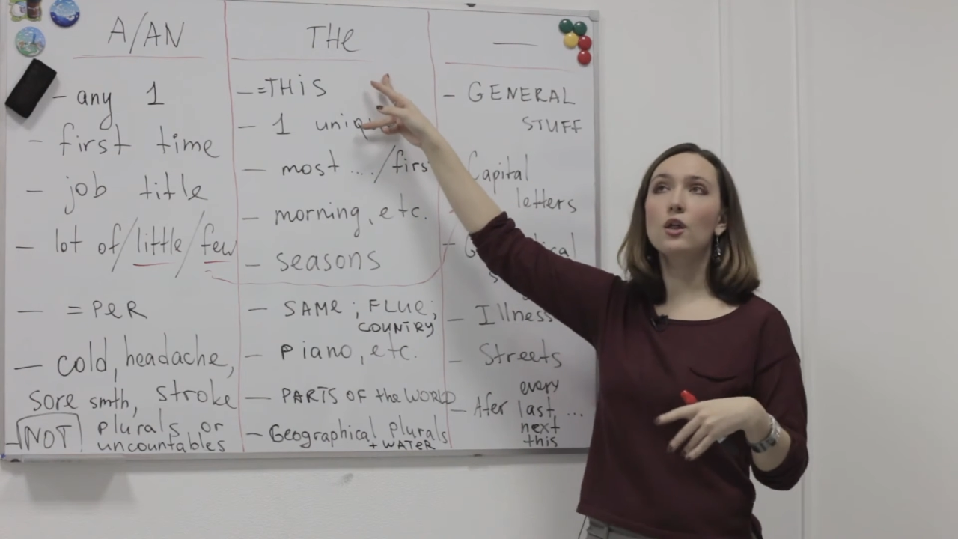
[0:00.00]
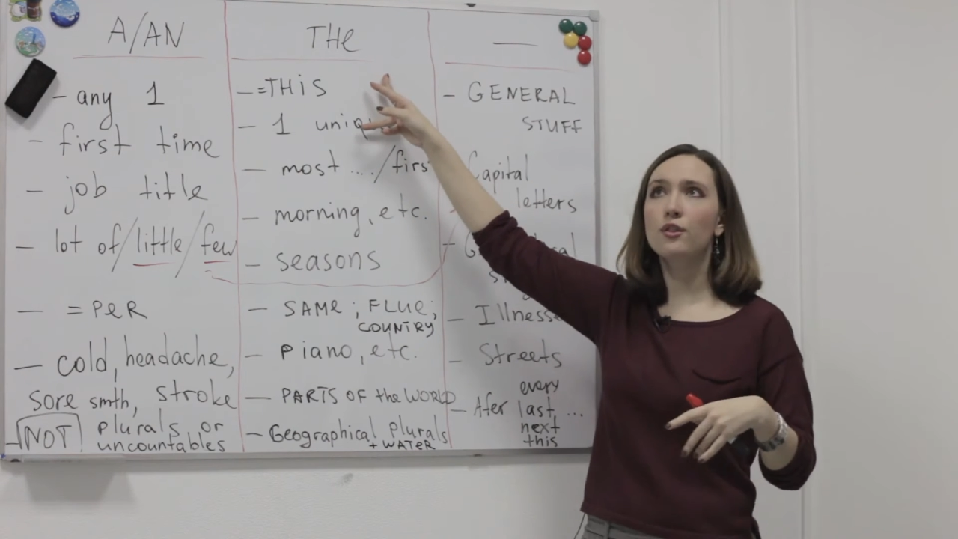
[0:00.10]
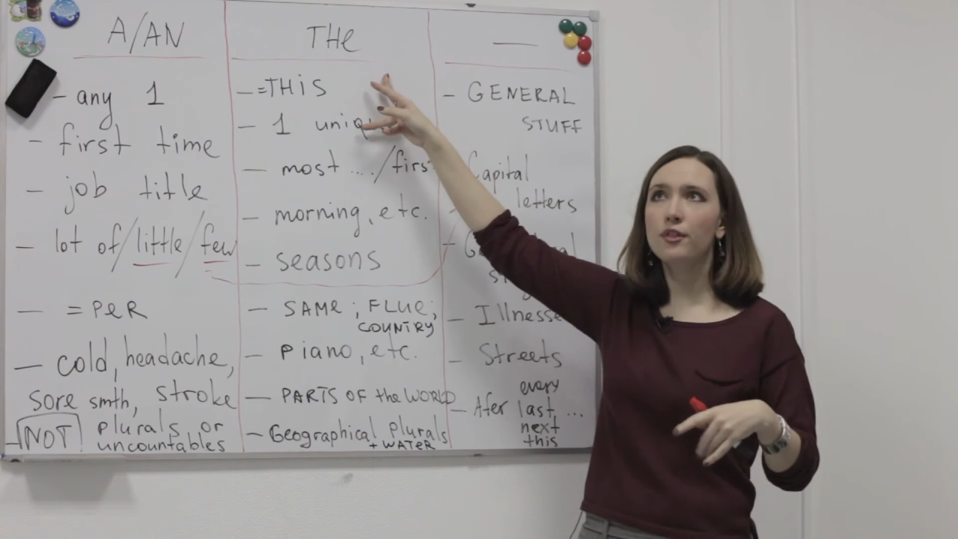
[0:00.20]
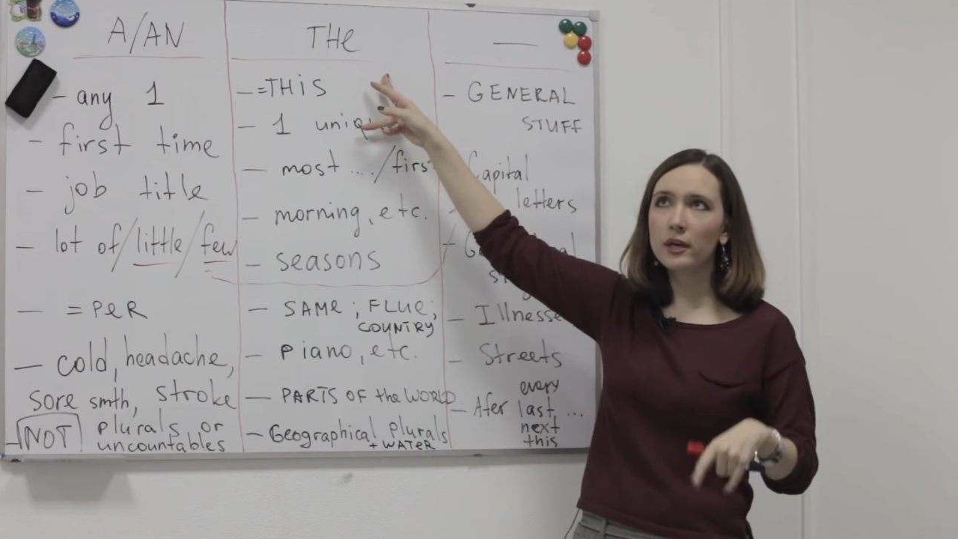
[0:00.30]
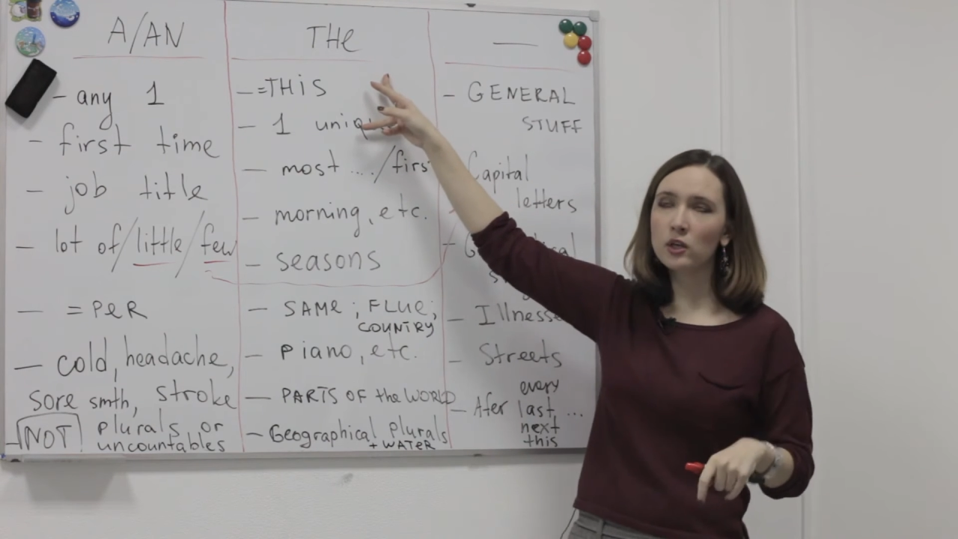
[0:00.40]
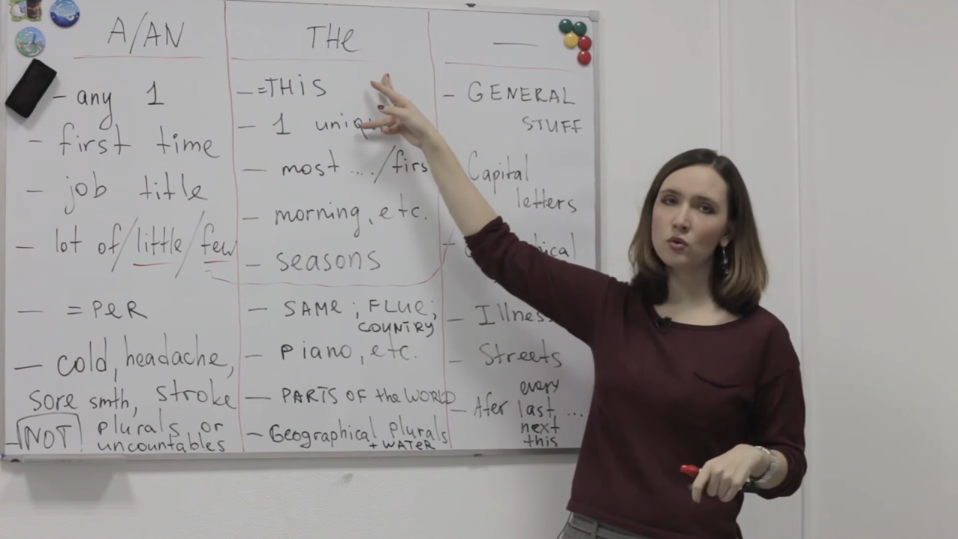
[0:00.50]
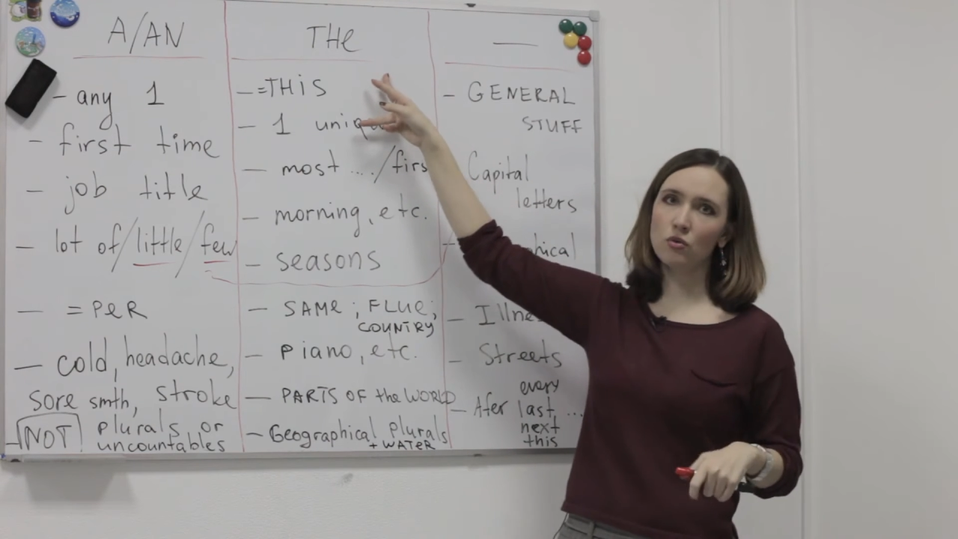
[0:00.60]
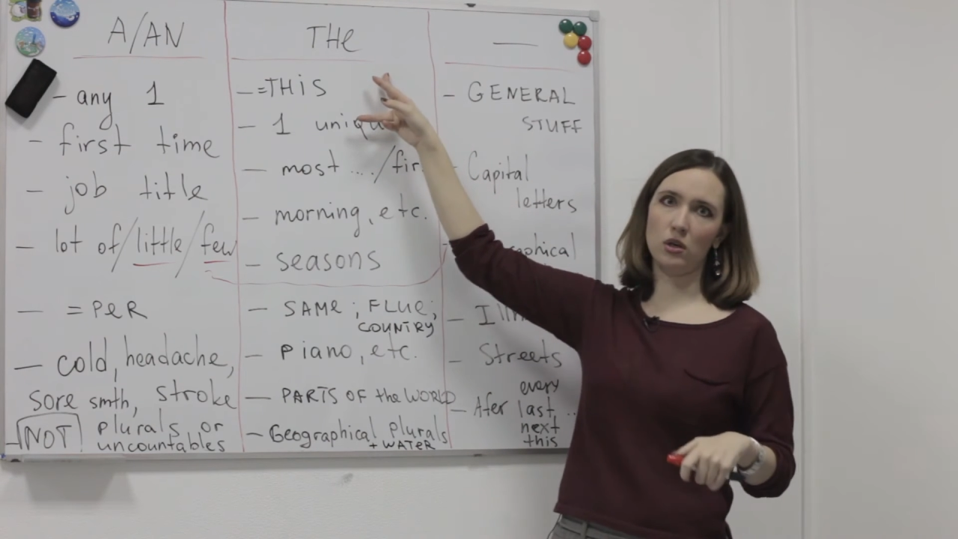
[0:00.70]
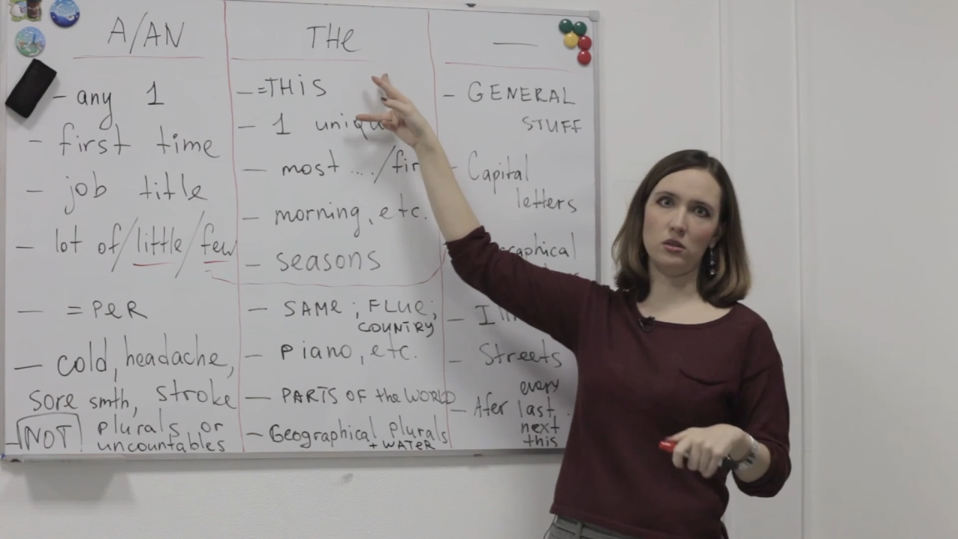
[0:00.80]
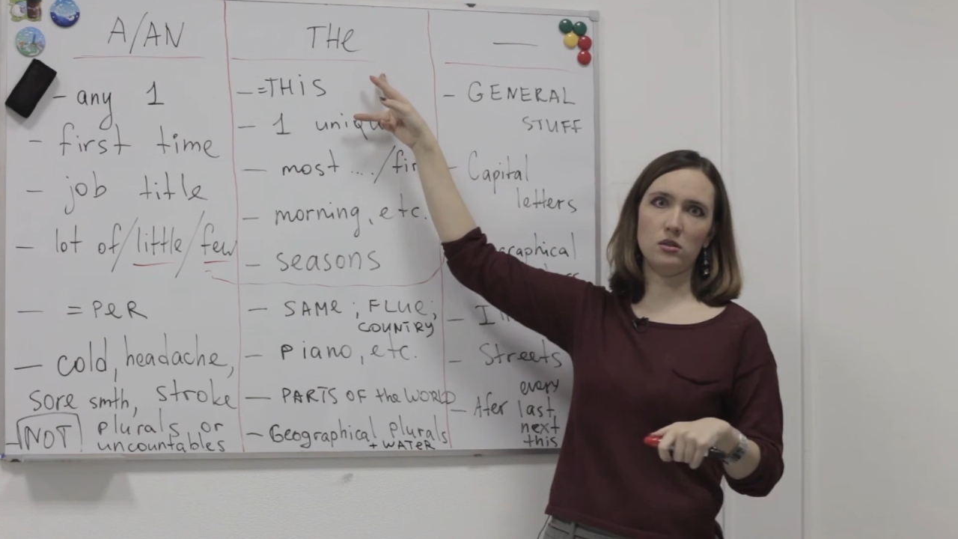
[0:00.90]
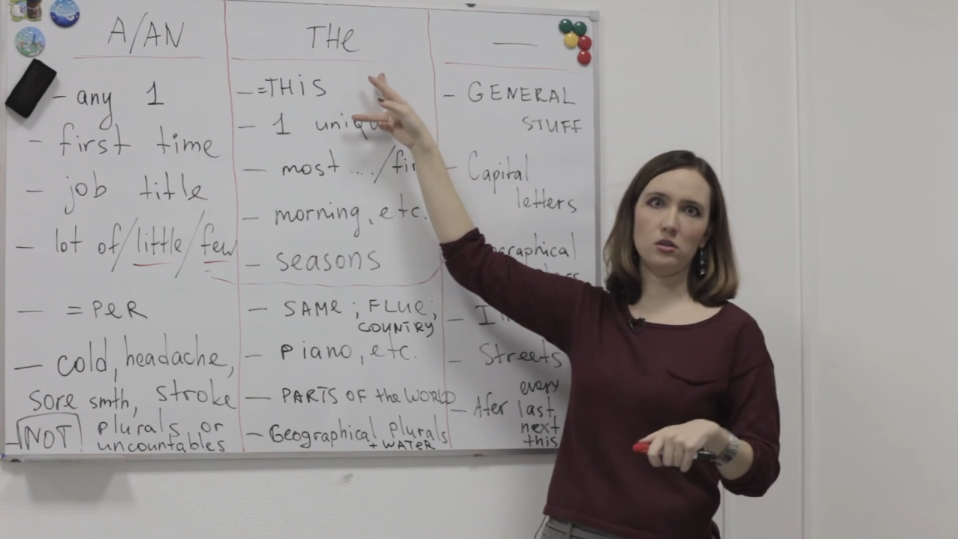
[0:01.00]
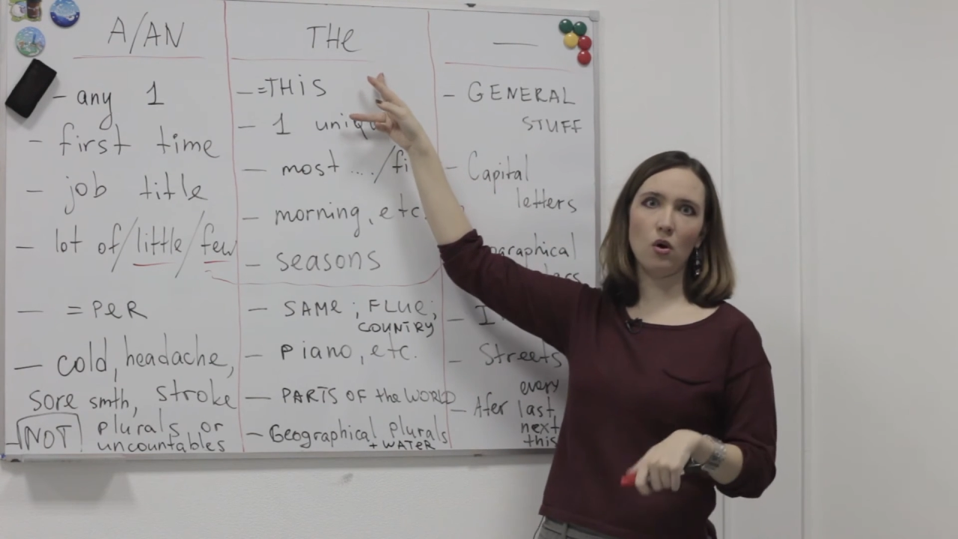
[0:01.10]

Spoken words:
The Urals